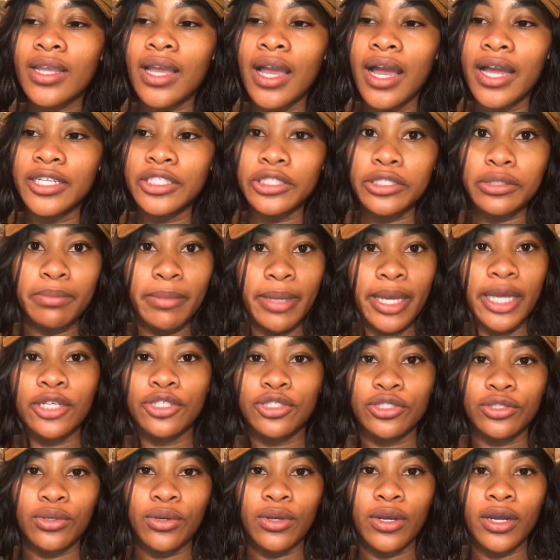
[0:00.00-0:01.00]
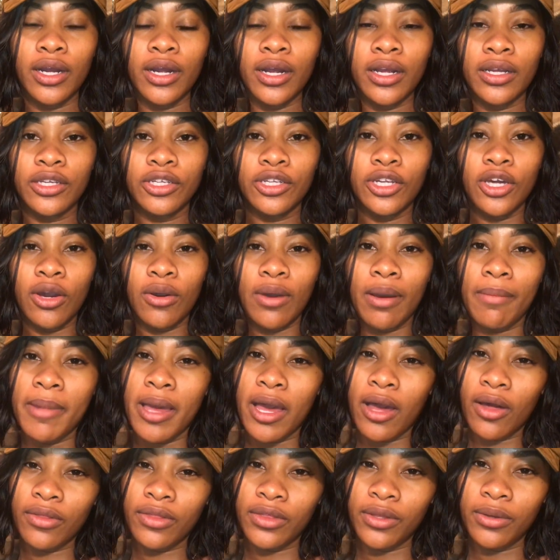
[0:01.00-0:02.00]
I just make sure, I'm
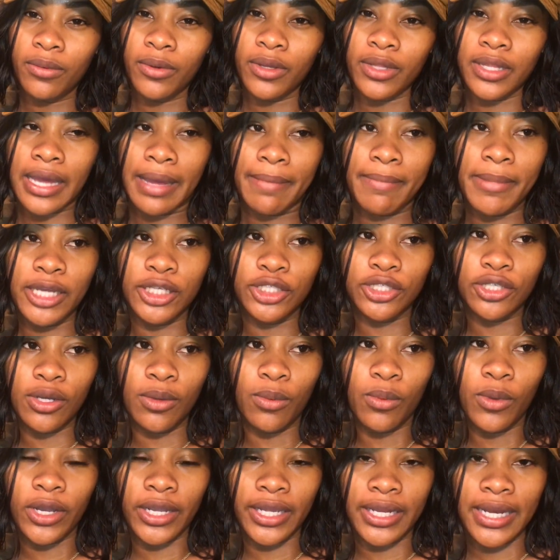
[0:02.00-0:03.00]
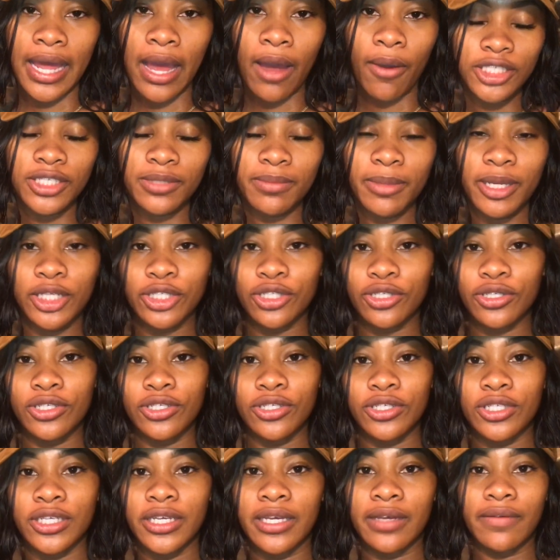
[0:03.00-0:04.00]
healthy with it. I make sure I'm working out. Just make sure
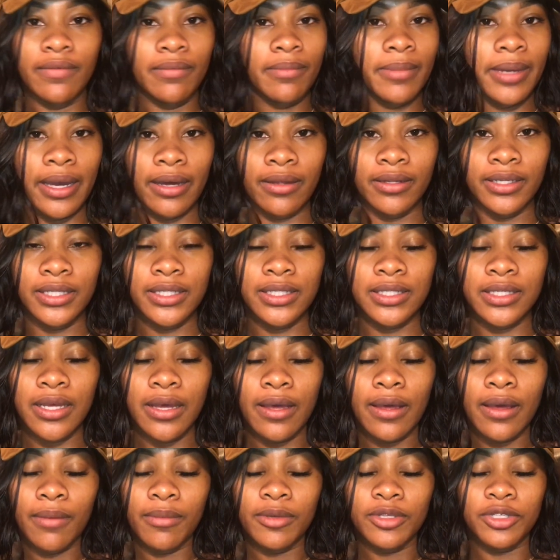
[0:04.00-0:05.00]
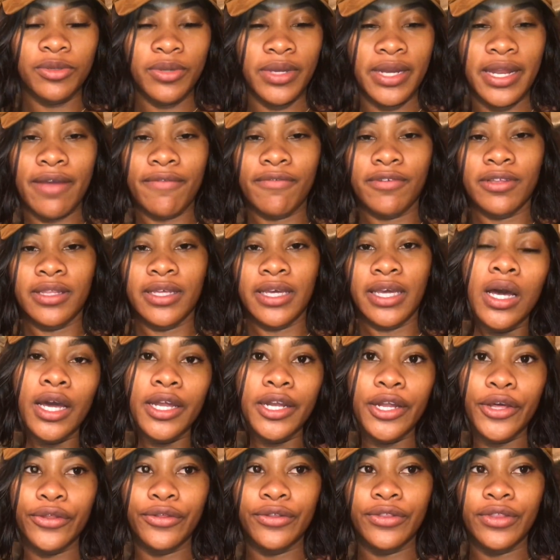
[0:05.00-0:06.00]
there's an even balance between everything.
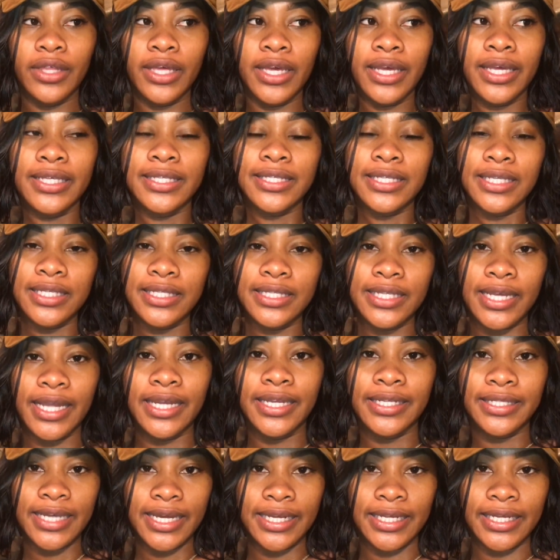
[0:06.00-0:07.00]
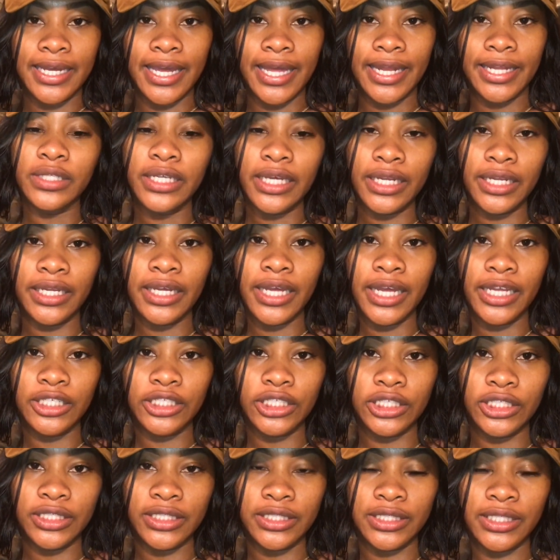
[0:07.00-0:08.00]
Another thing is to stay dedicated.
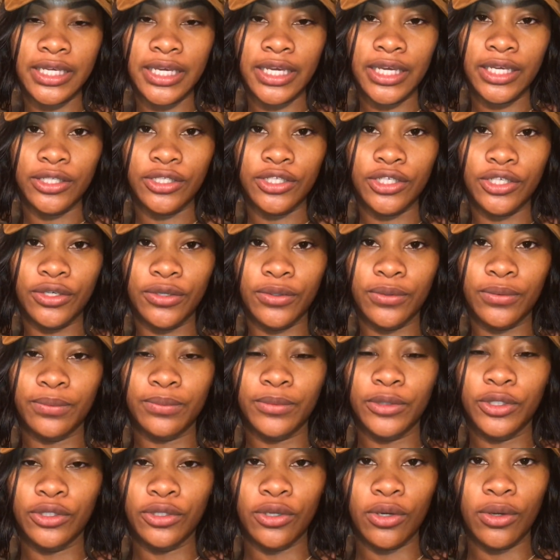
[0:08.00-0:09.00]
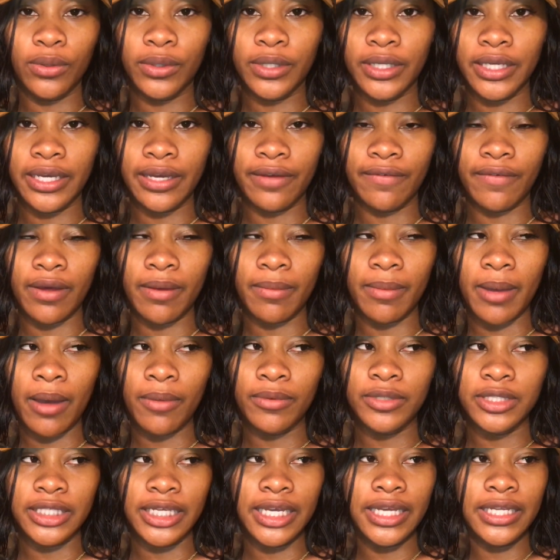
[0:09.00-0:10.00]
Dedication is key too. You don't want to give up. I
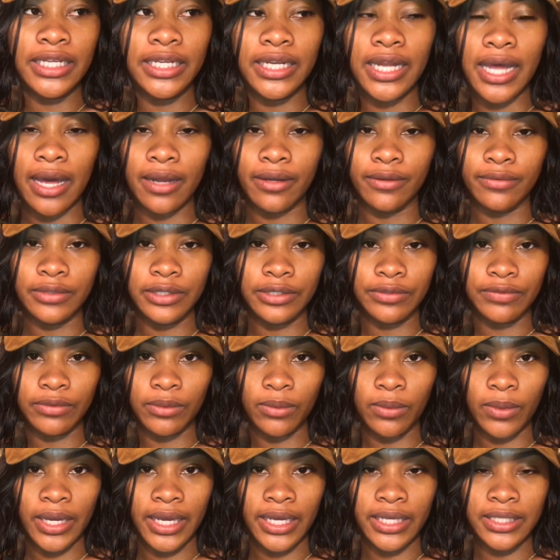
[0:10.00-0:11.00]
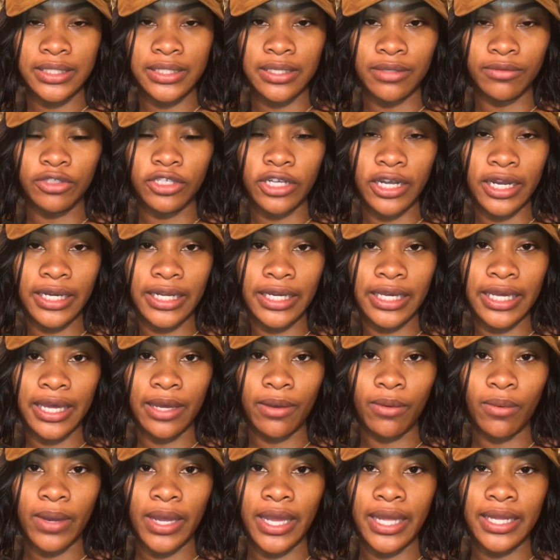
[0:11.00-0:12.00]
was in and out of different ways of trying to
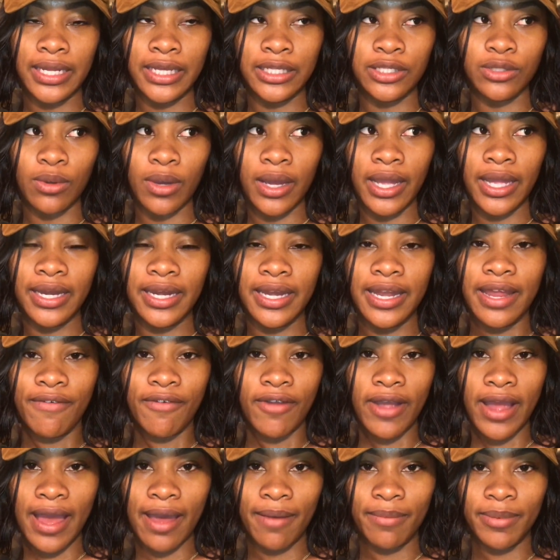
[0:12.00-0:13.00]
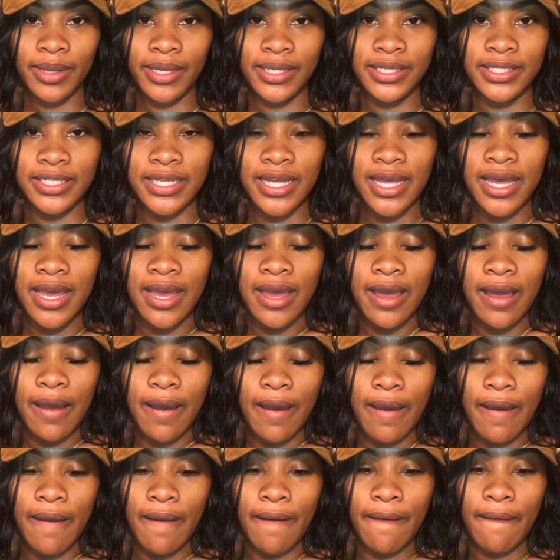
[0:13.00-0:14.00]
gain weight, and that's why it never happened.
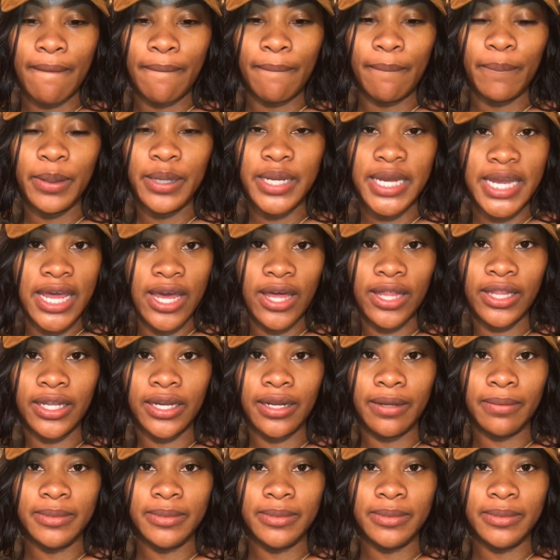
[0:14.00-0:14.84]
But now that